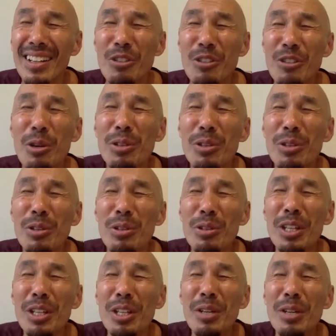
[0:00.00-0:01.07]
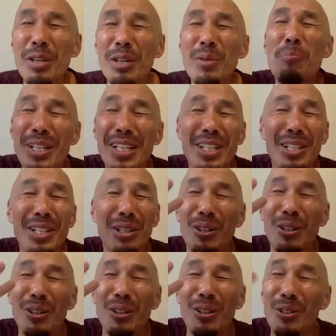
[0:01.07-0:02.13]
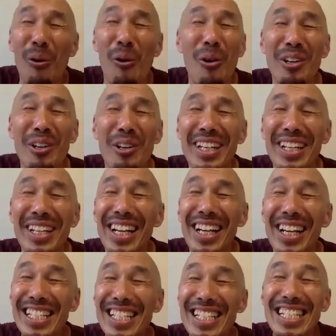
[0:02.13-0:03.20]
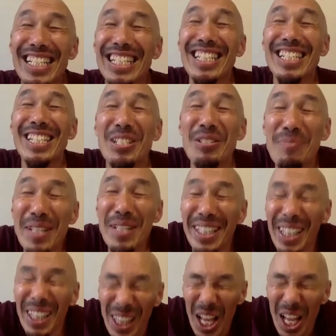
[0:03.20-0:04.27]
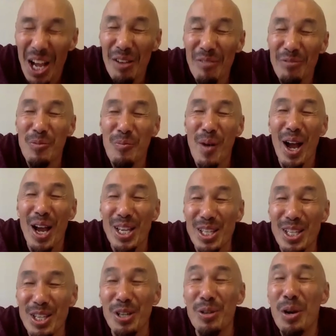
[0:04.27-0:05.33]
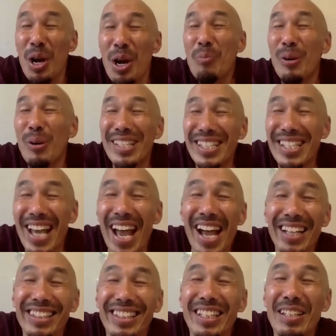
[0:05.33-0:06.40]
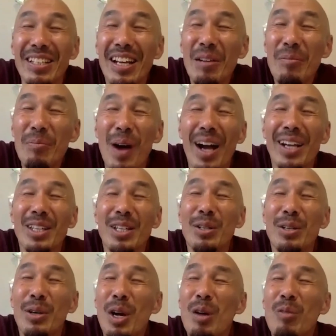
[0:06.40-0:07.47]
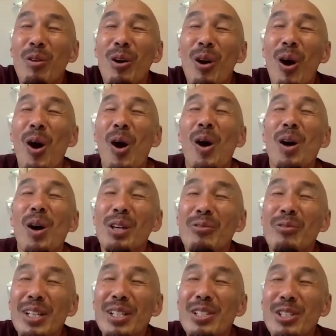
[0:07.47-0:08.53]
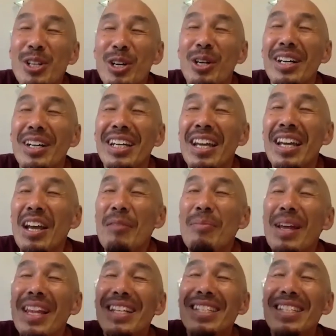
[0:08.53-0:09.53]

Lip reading: Show them your beauty, your glory, like, gosh, to be loved by you, protected by you for all of eternity.